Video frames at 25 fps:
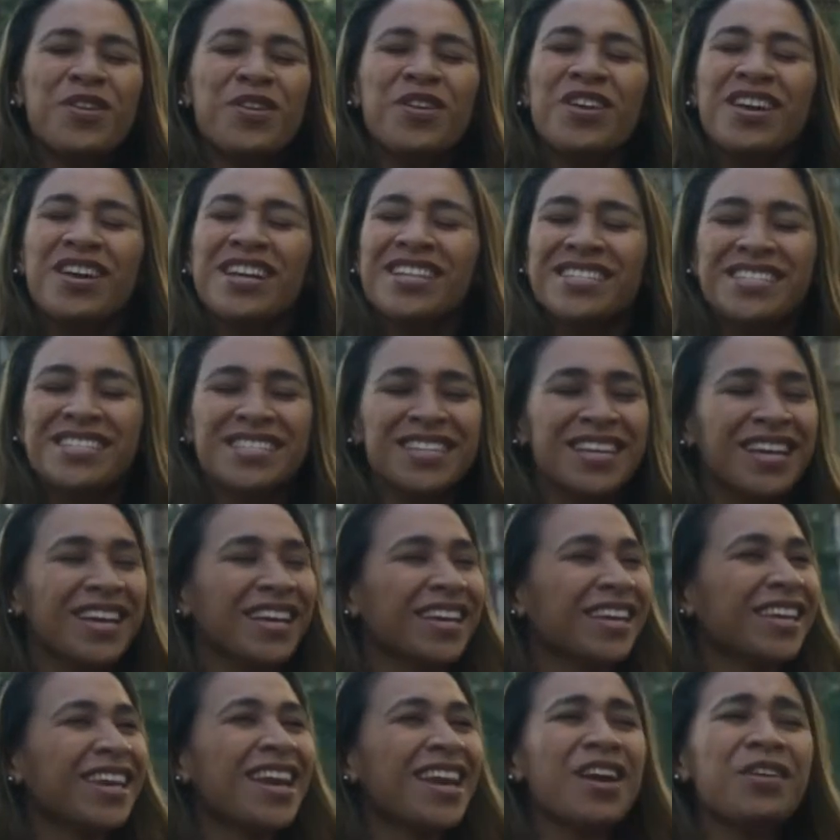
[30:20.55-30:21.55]
voice
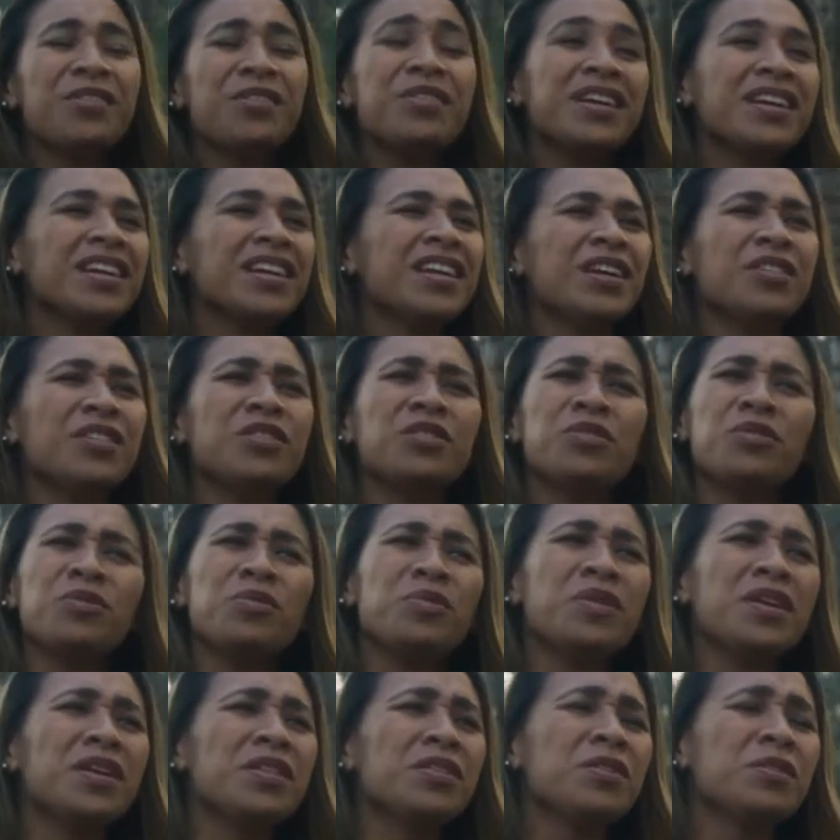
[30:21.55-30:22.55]
carried
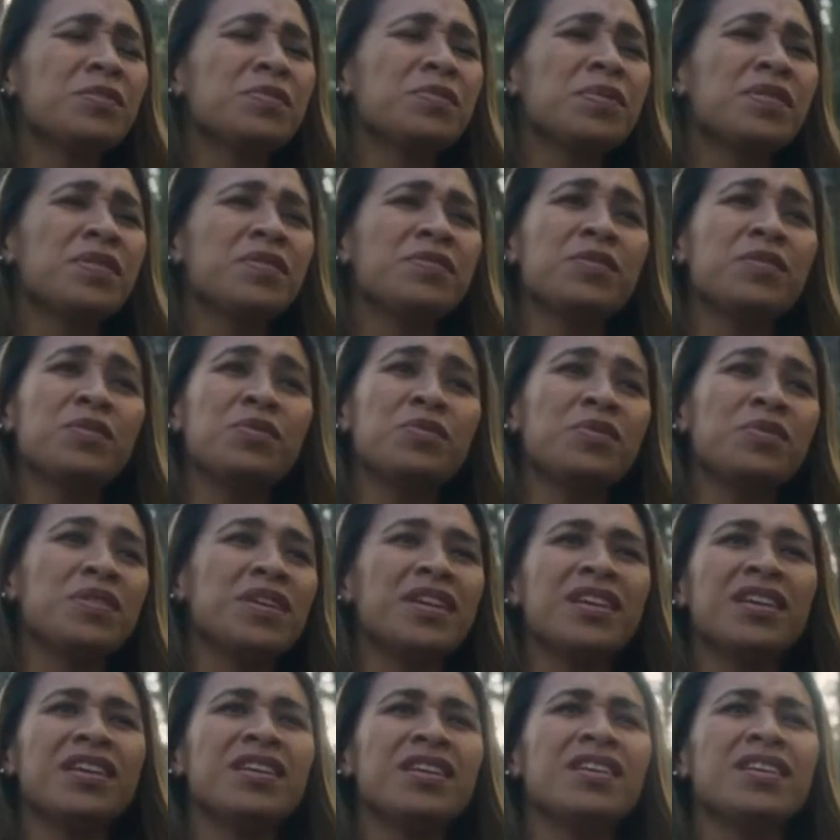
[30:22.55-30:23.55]
in the rhythm of the
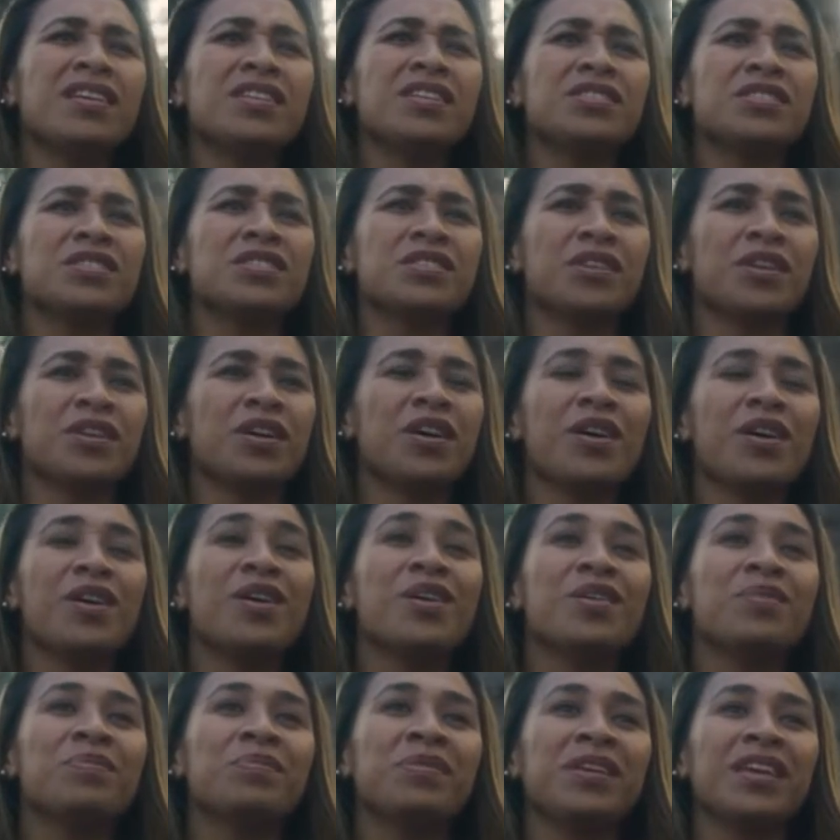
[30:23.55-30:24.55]
wind to
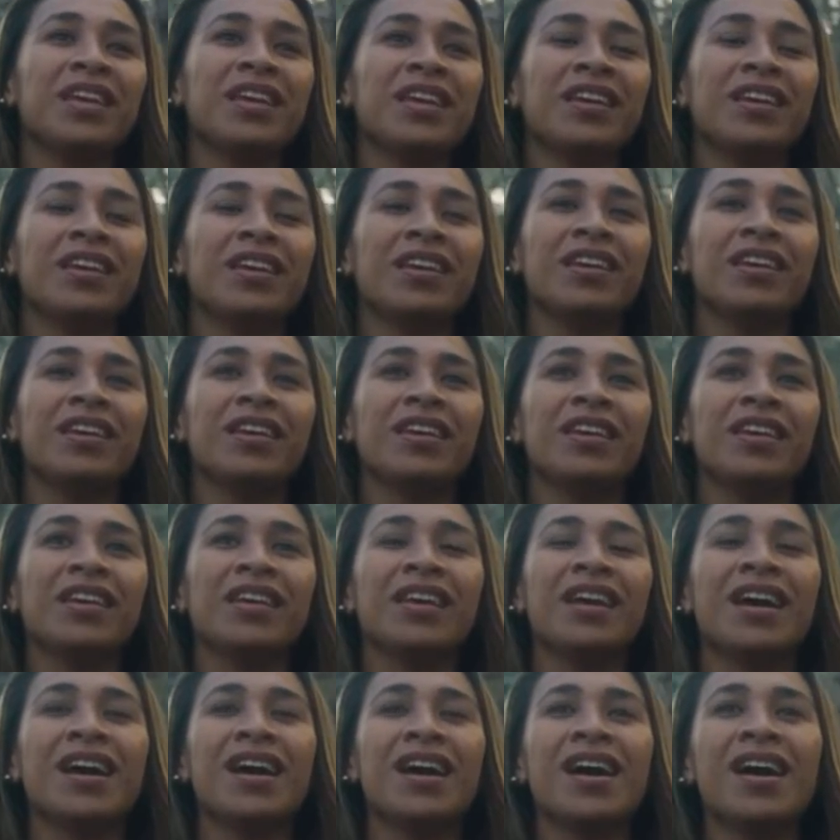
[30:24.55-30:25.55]
call
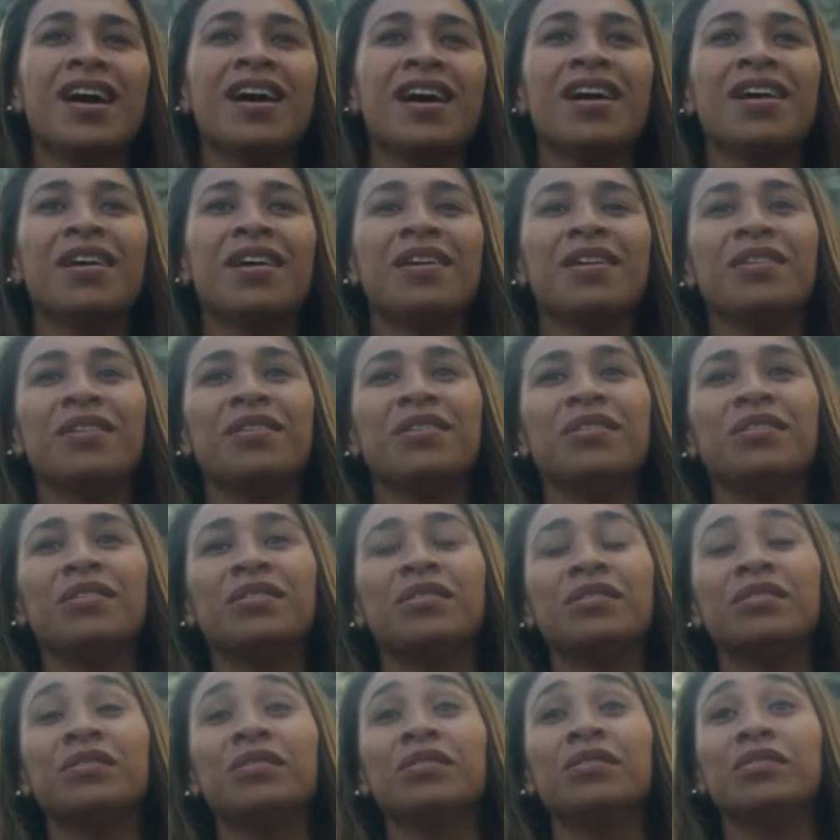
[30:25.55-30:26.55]
me
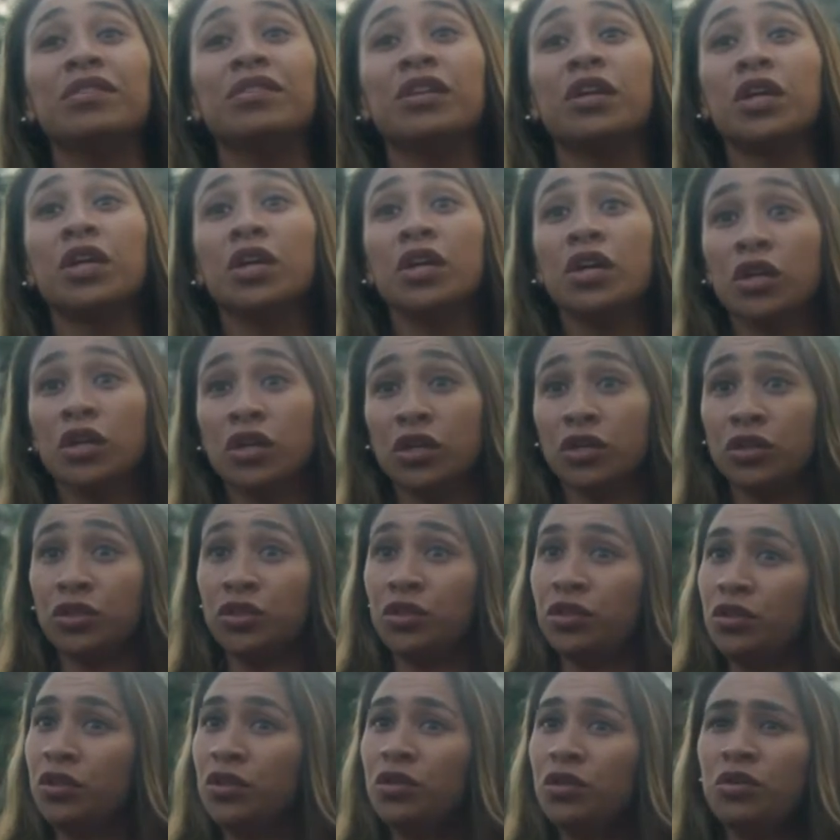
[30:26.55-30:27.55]
out.
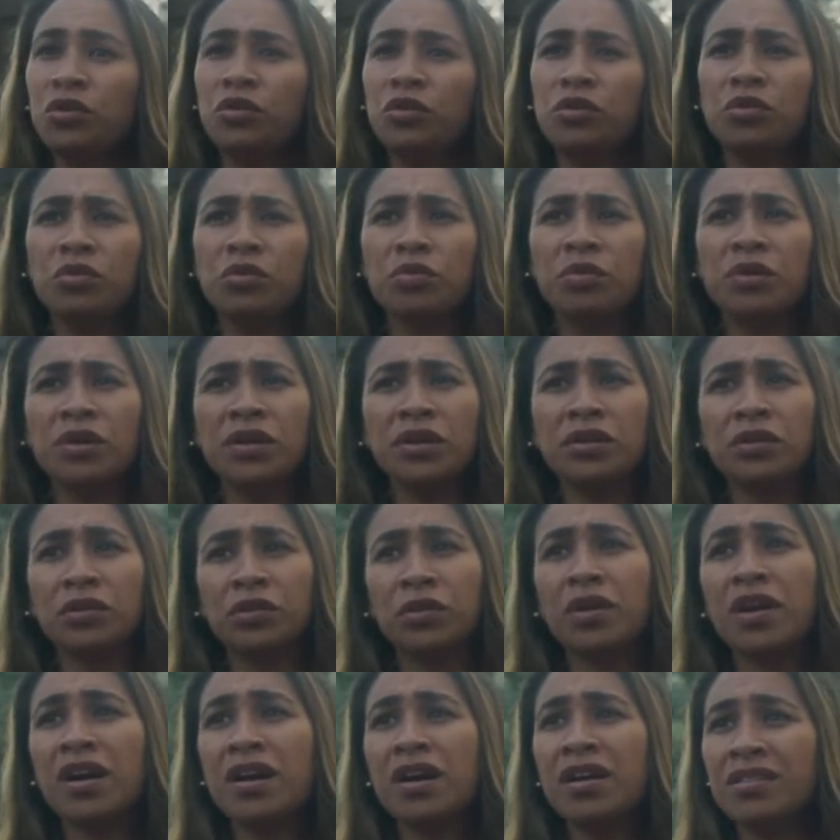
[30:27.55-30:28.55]
You
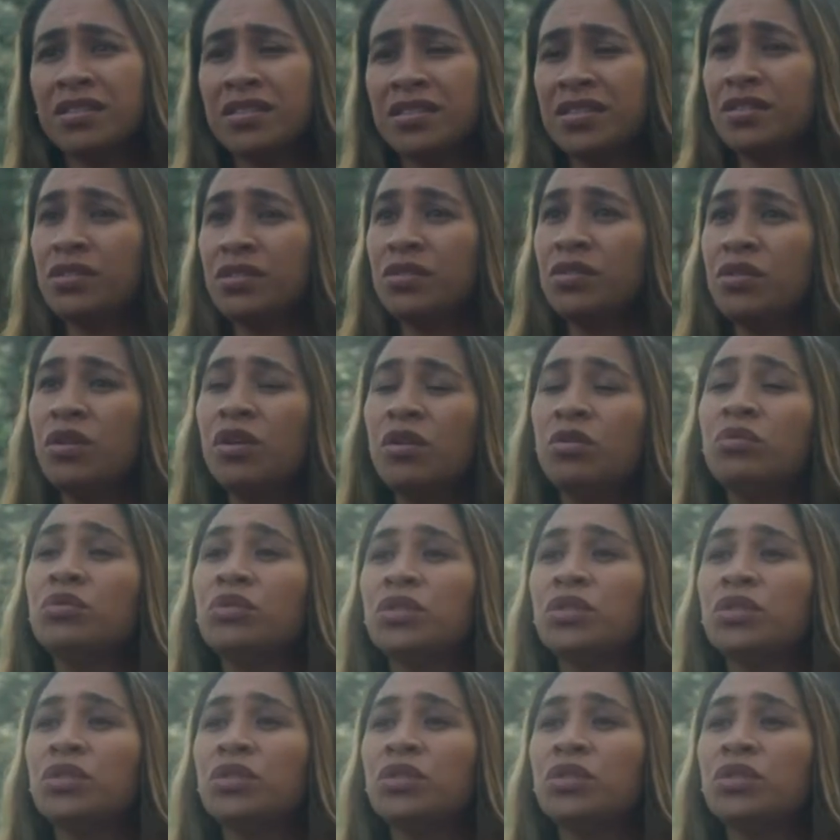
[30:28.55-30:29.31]
would cross an